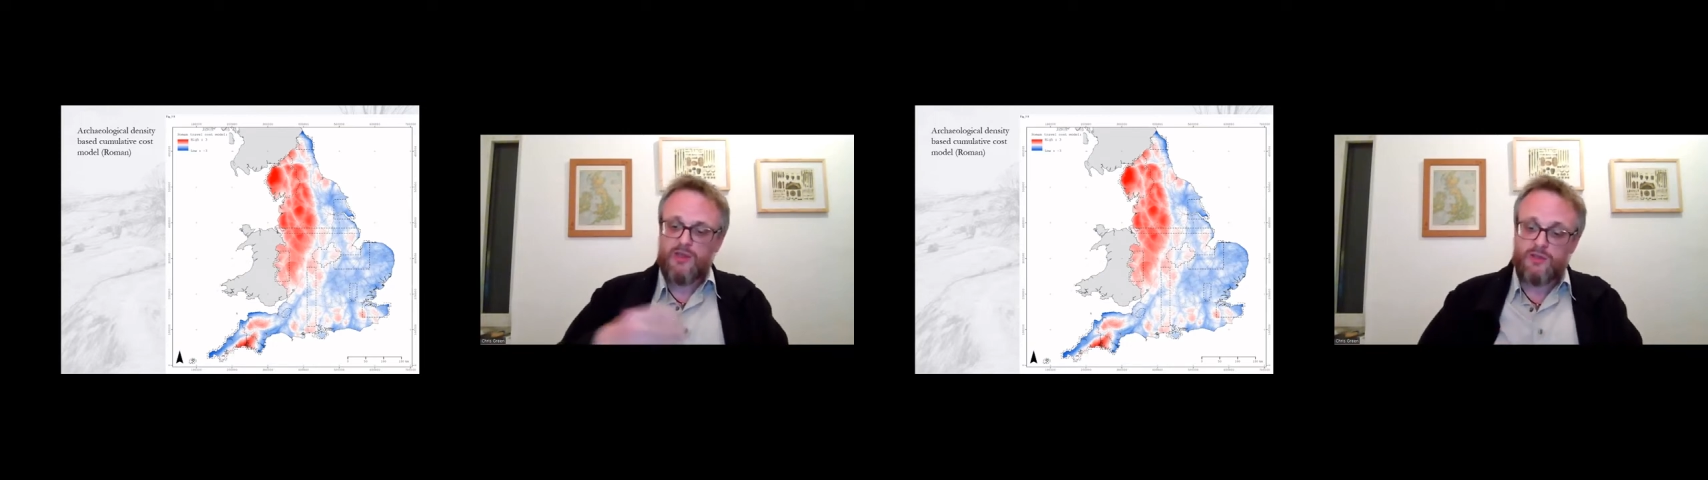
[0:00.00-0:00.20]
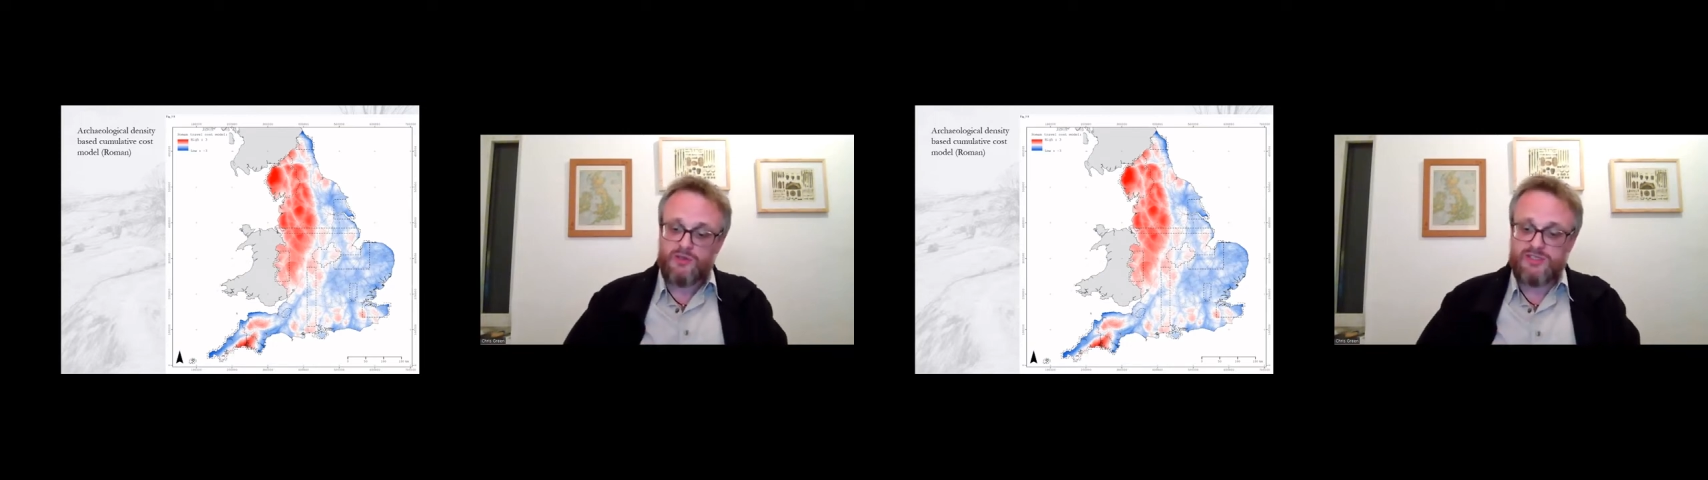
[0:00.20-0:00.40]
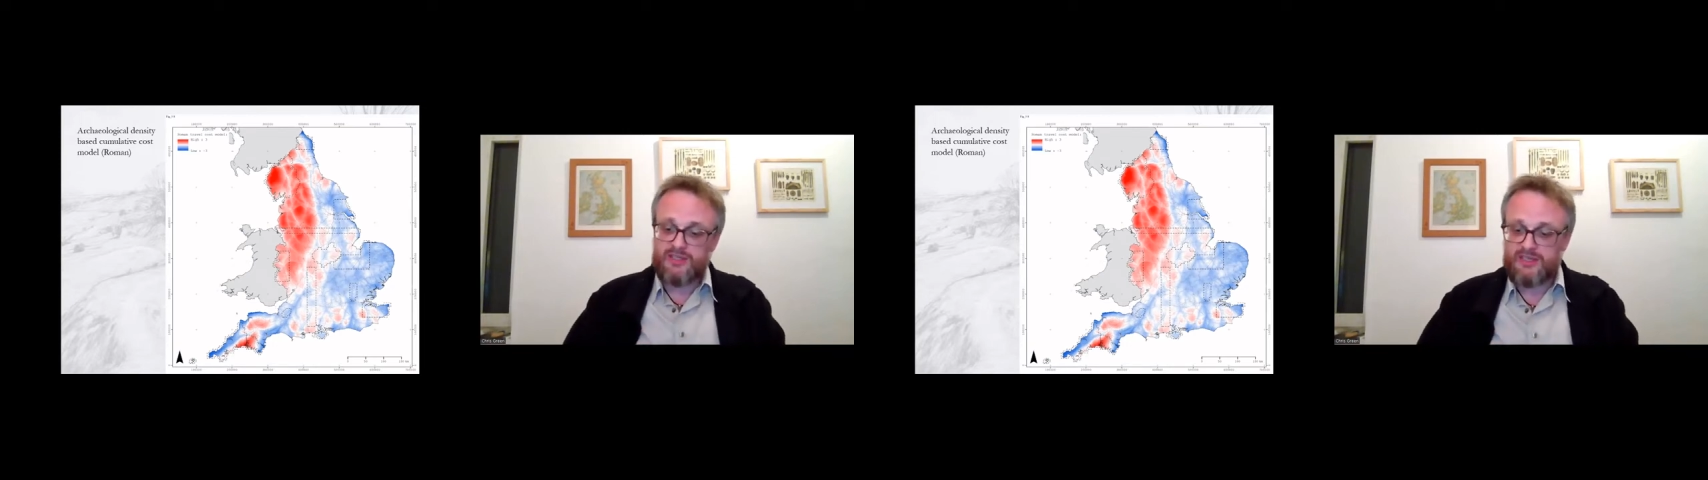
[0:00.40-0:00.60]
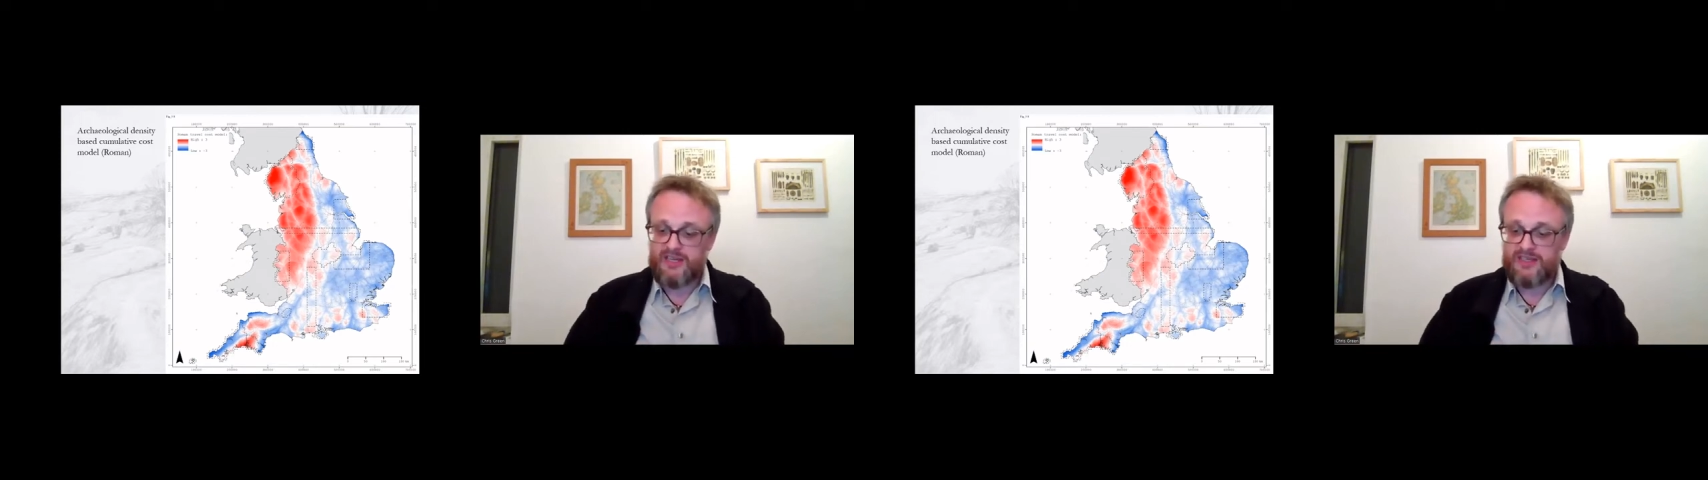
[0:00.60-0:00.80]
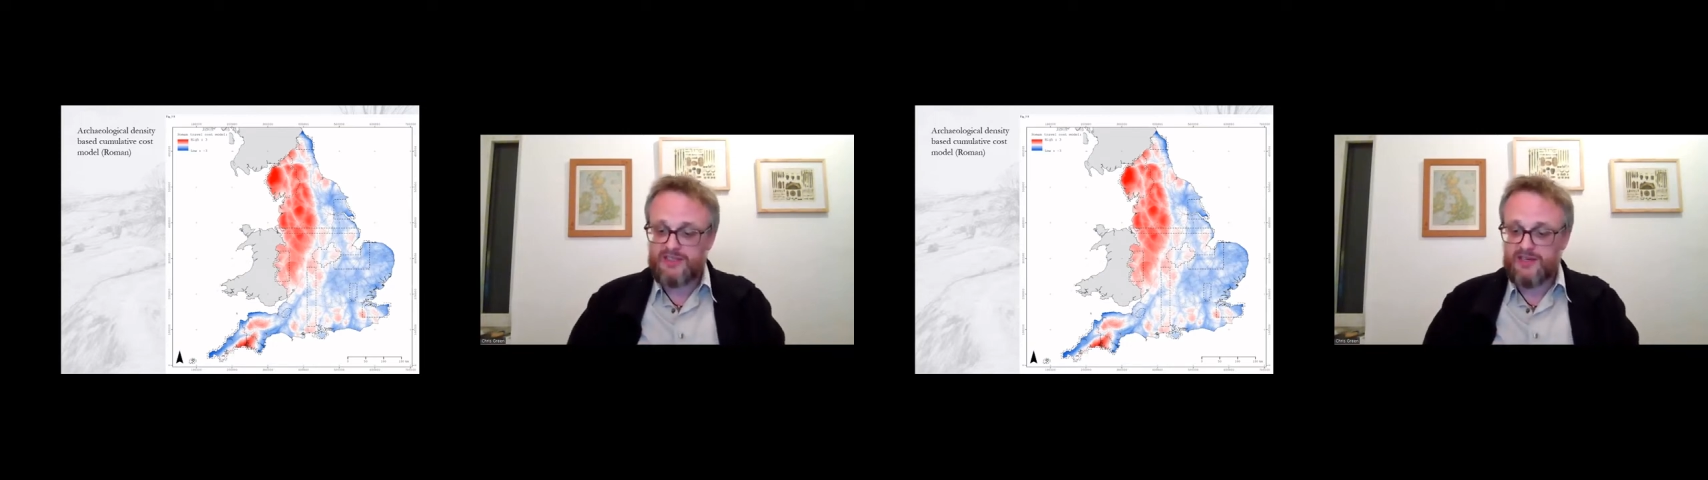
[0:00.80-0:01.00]
using the
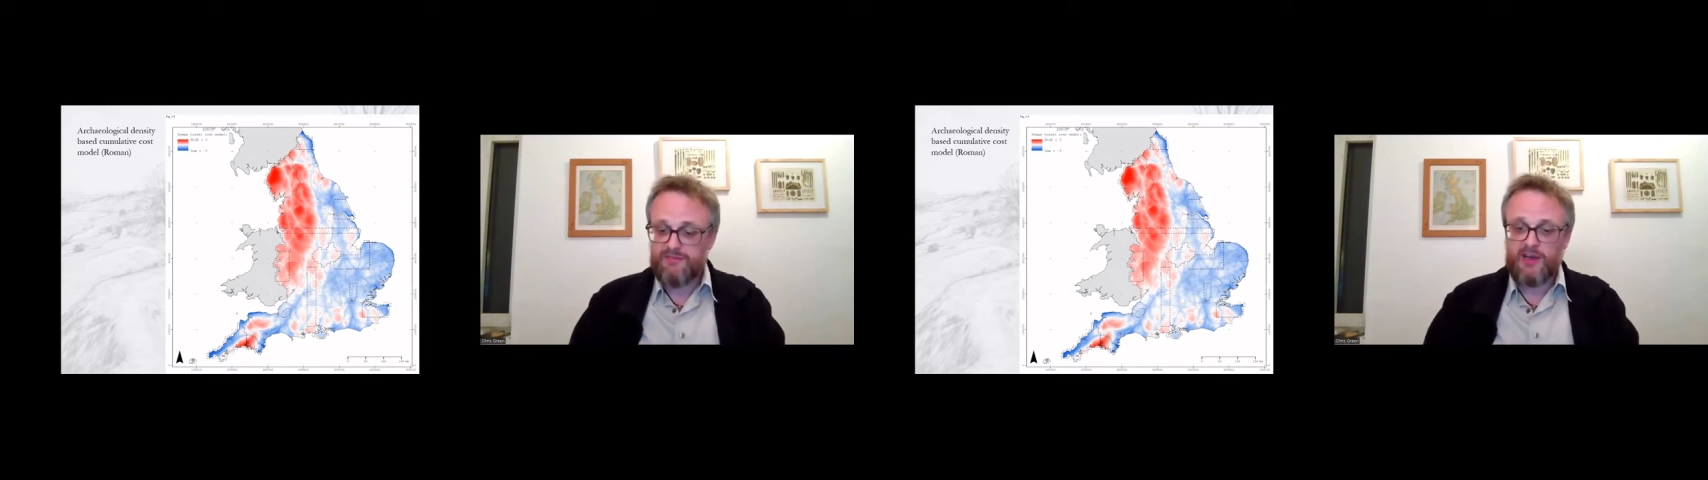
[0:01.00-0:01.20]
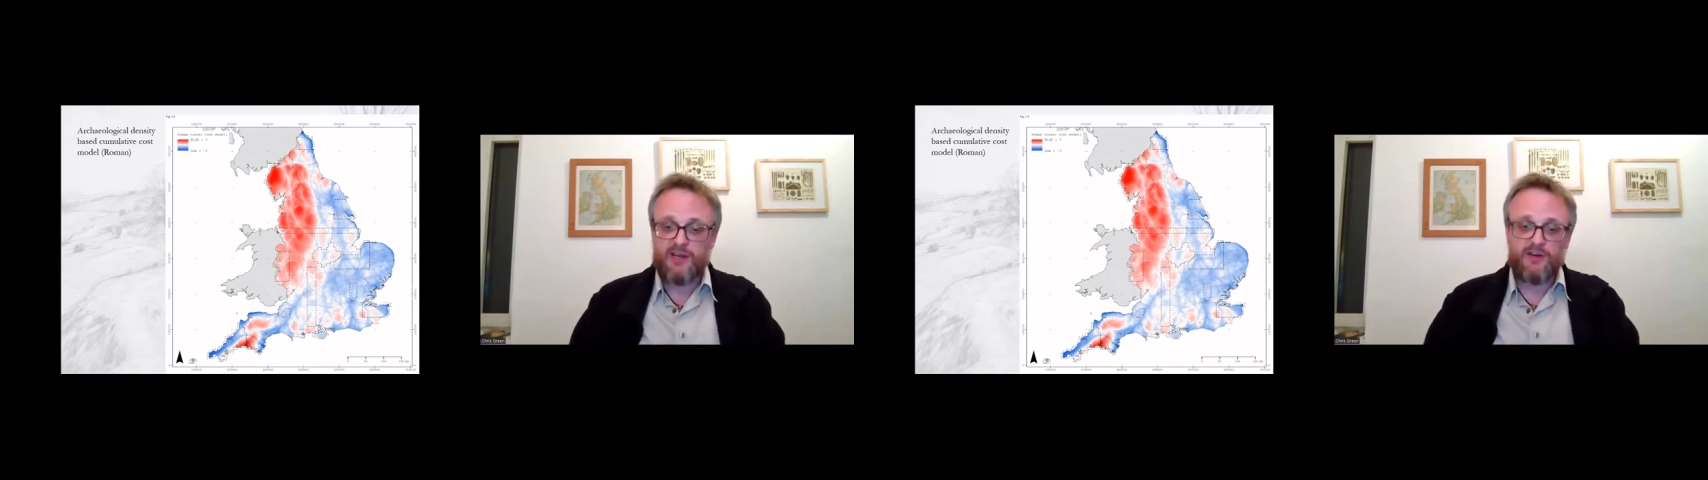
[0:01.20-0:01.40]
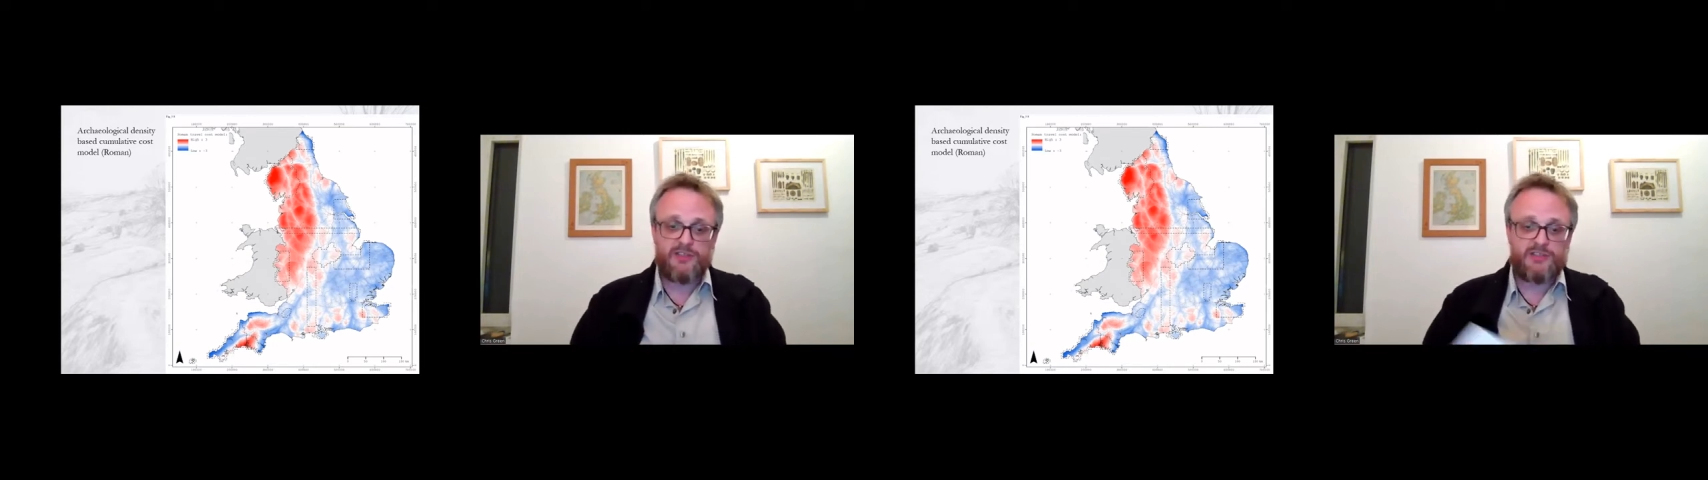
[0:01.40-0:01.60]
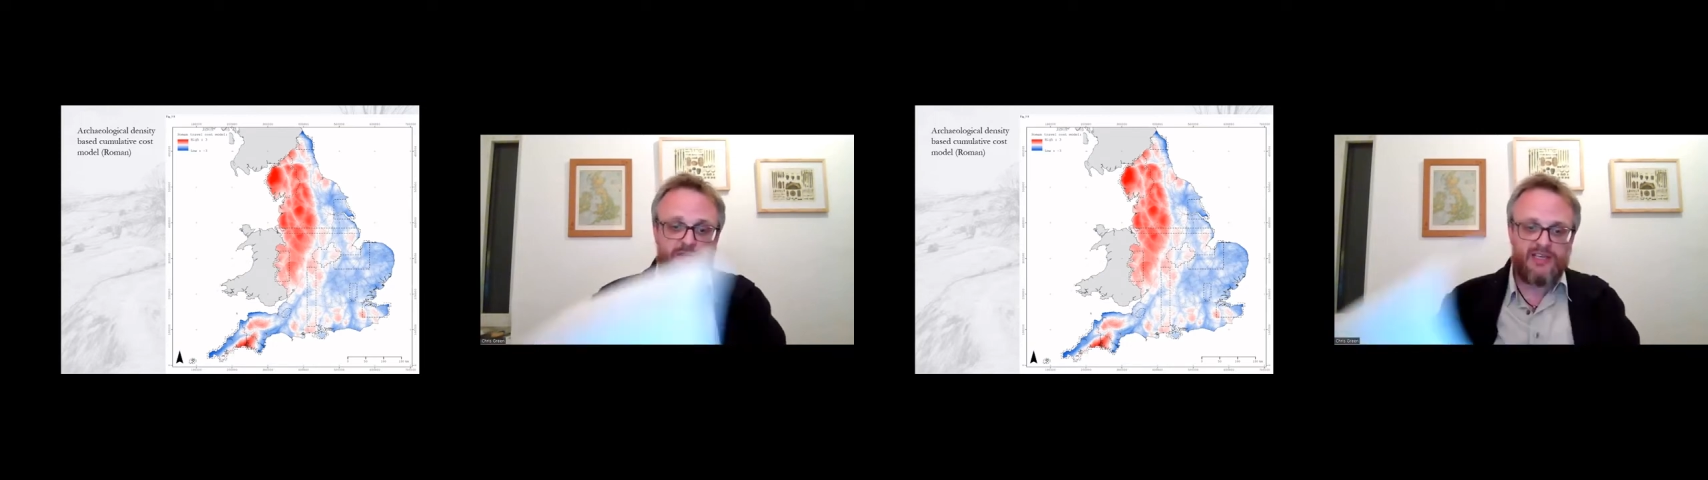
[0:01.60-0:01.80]
density of archaeological